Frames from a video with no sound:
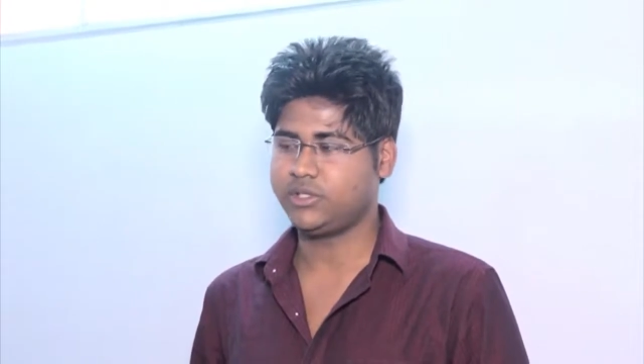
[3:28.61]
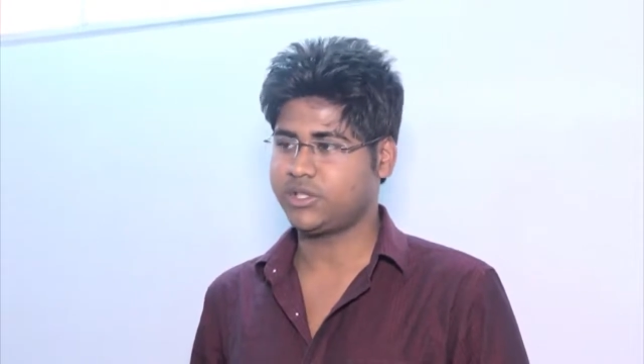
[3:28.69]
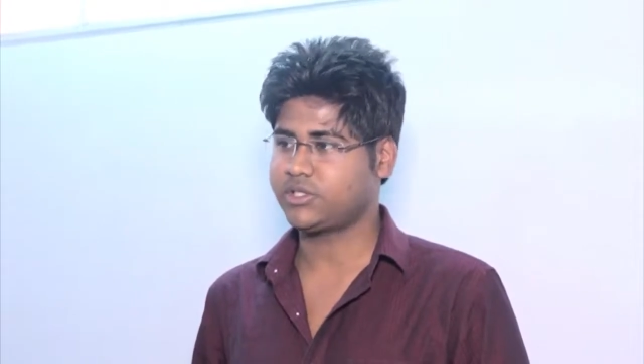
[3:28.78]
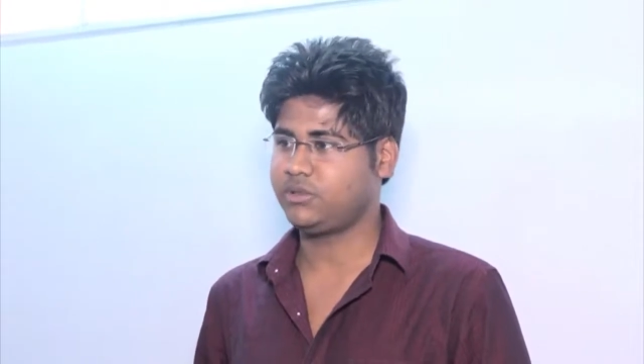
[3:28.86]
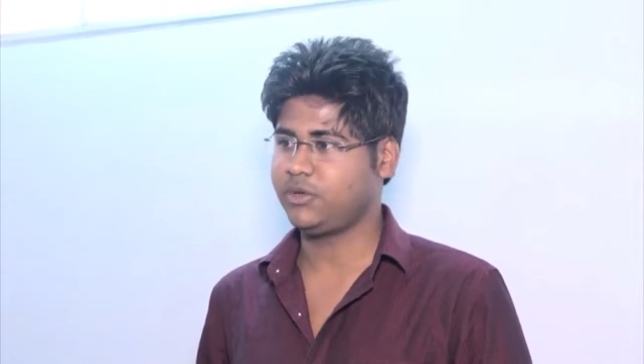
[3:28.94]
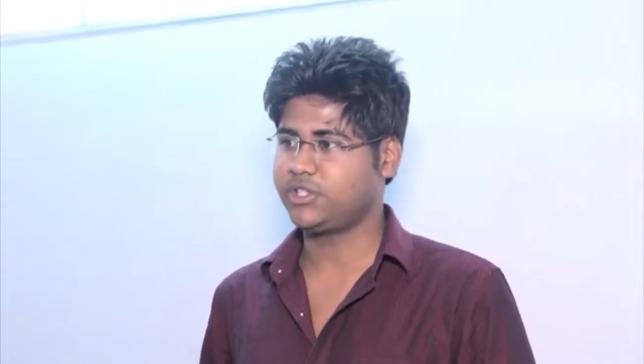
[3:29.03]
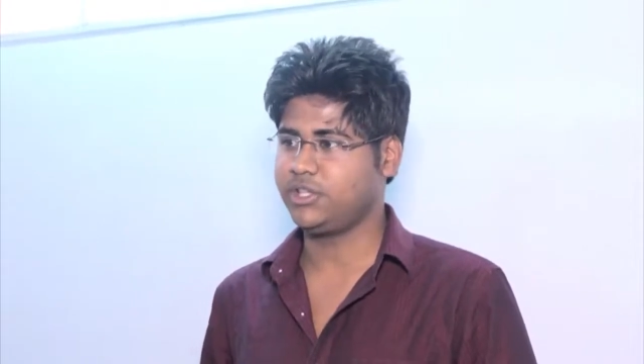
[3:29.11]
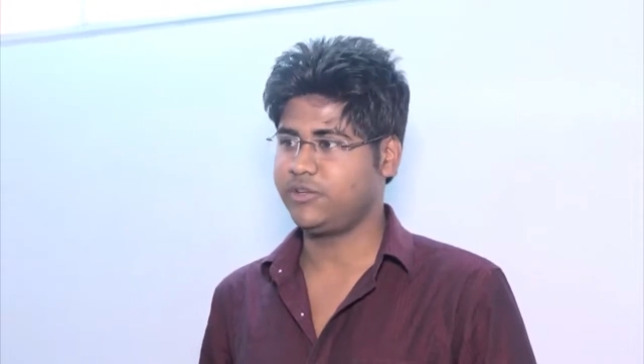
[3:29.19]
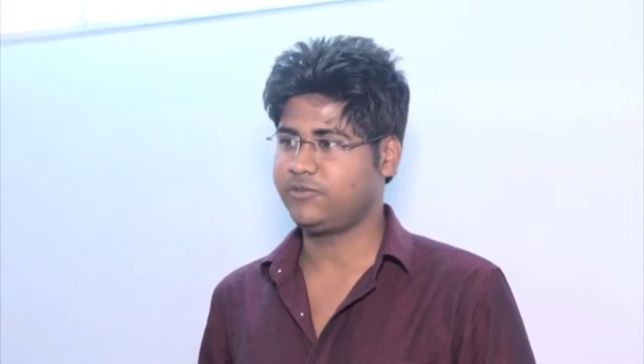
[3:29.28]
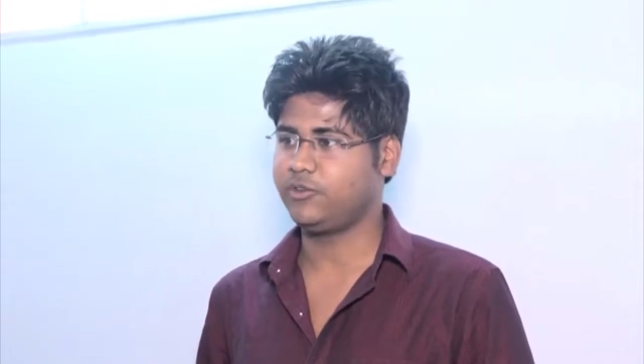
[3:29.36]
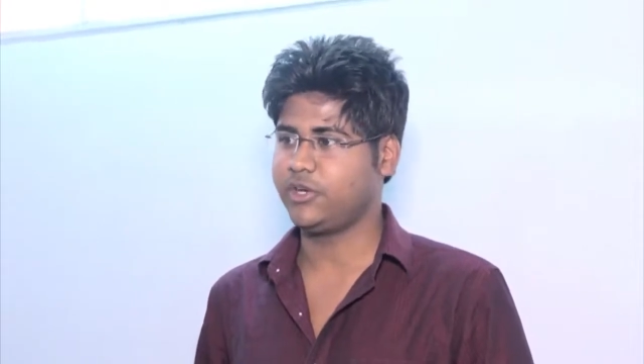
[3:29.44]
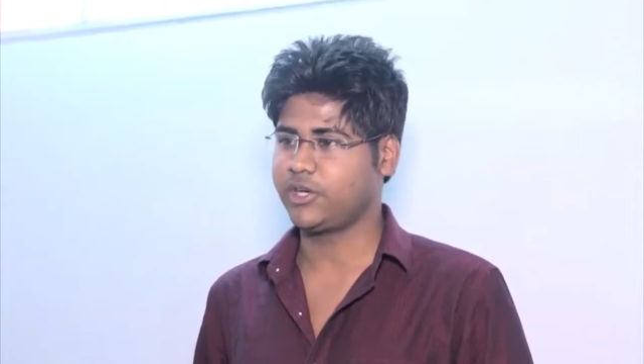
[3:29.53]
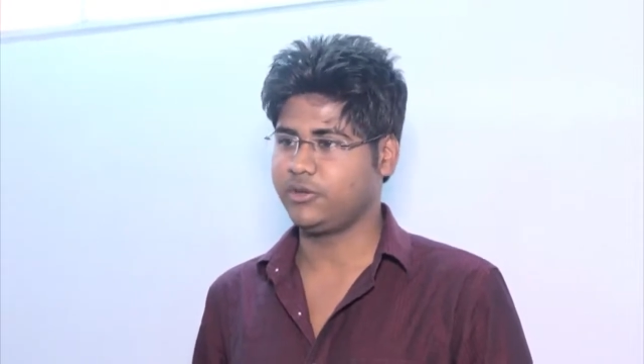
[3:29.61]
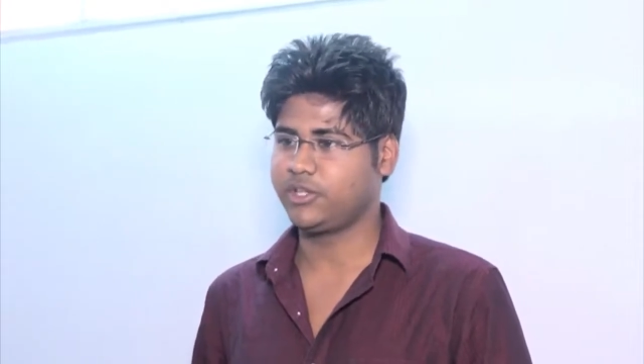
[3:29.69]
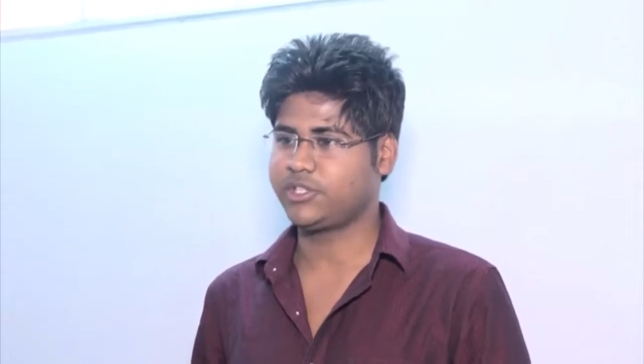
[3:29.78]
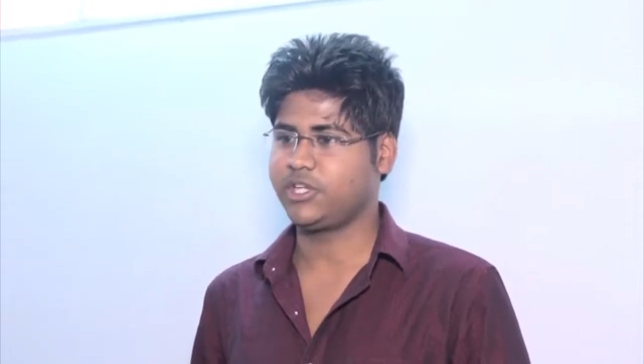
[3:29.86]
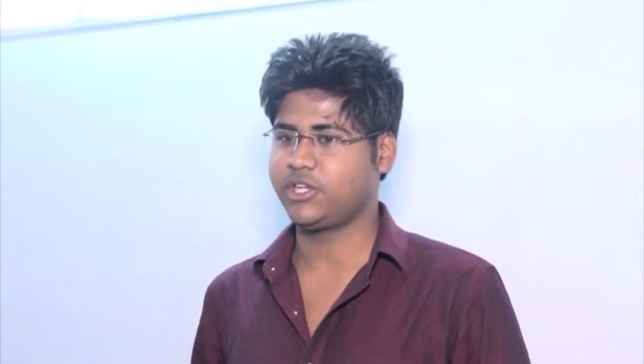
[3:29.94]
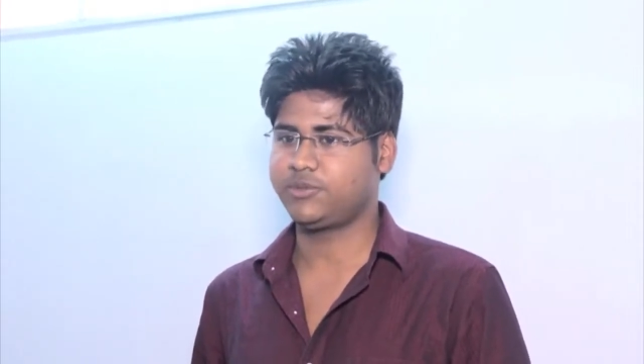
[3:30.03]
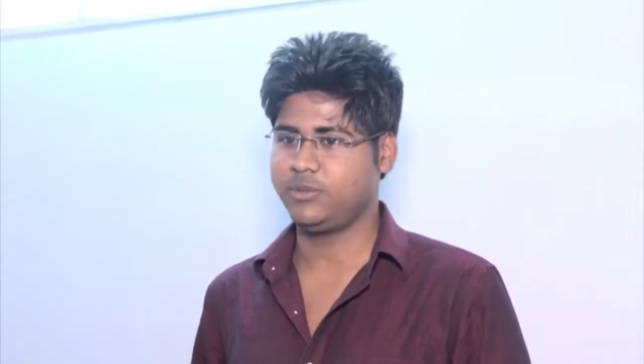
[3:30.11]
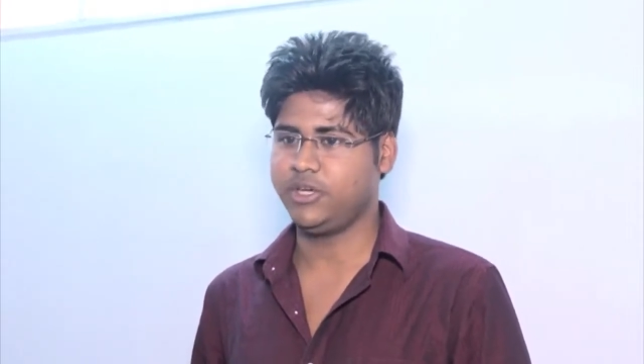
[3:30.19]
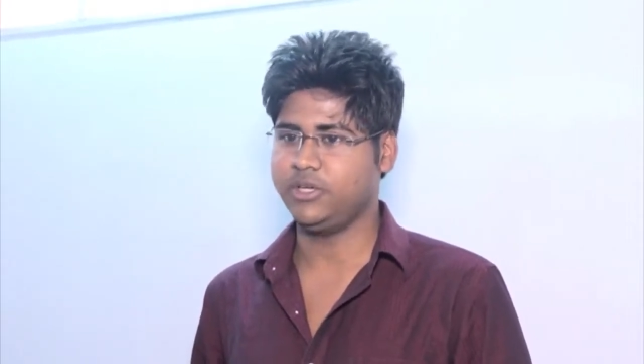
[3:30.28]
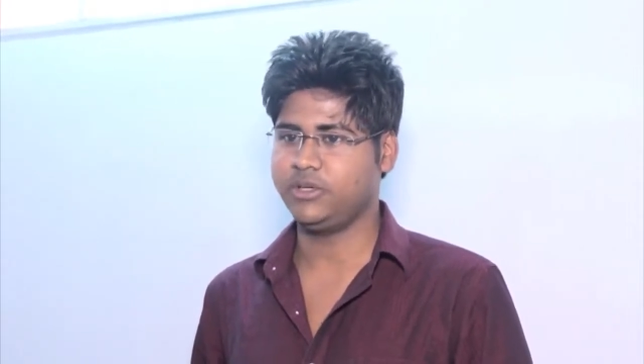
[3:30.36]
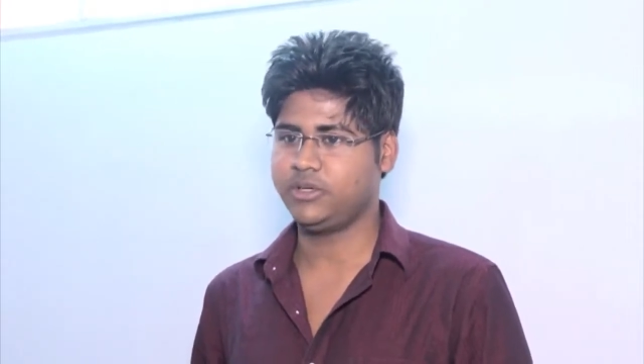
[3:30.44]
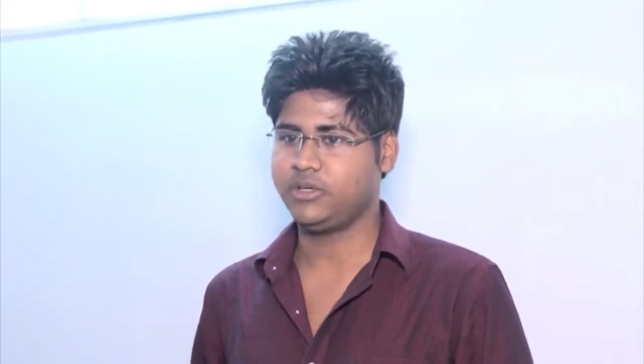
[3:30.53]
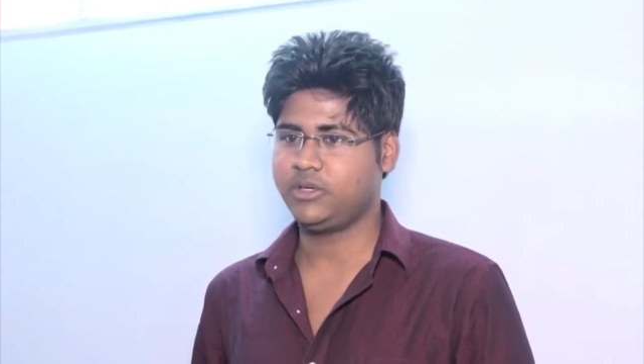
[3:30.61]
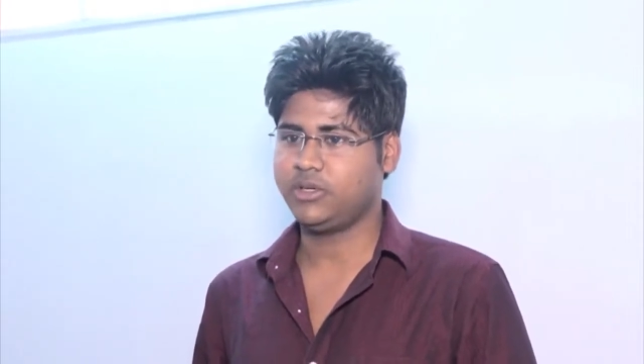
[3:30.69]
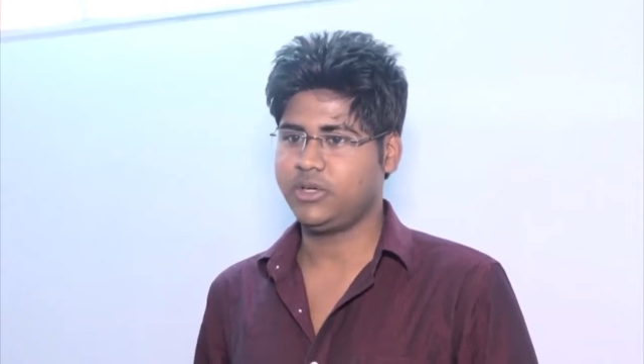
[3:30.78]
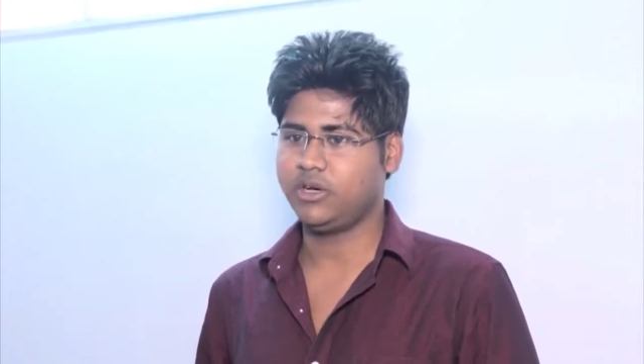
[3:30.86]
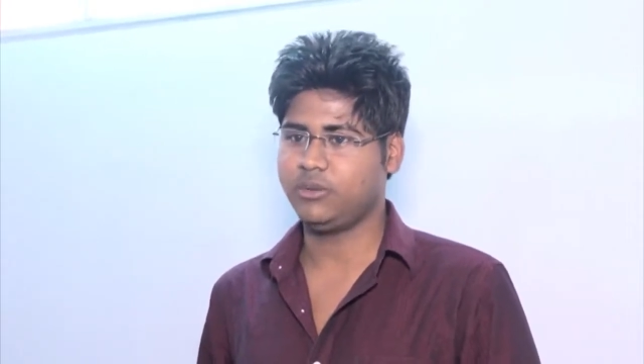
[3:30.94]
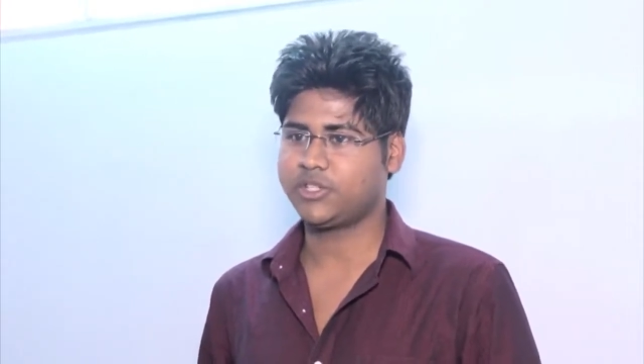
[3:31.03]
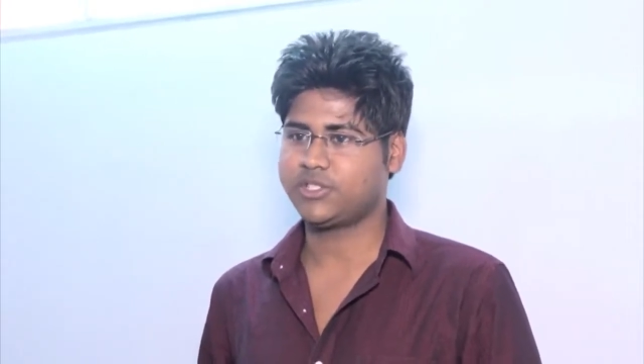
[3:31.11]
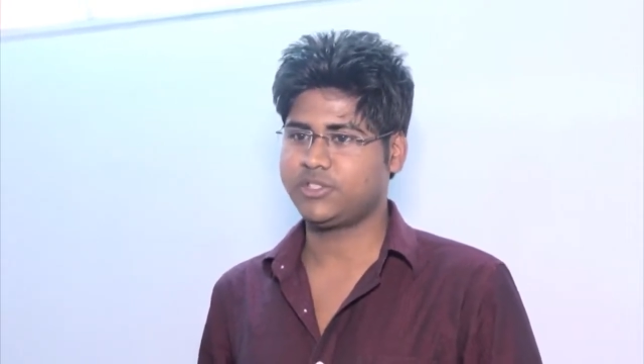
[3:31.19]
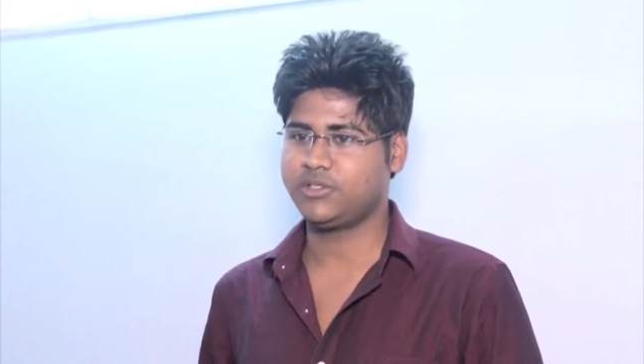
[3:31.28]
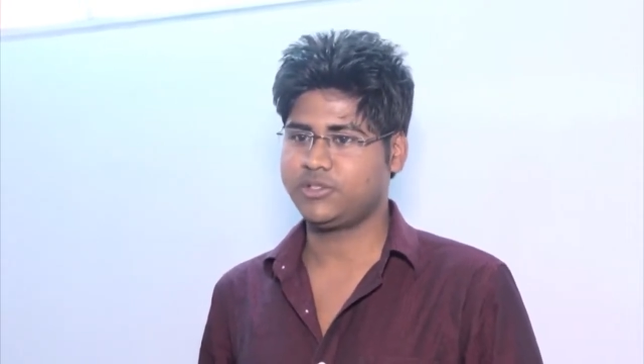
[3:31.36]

Just imagine it, full accuracy and speed. How much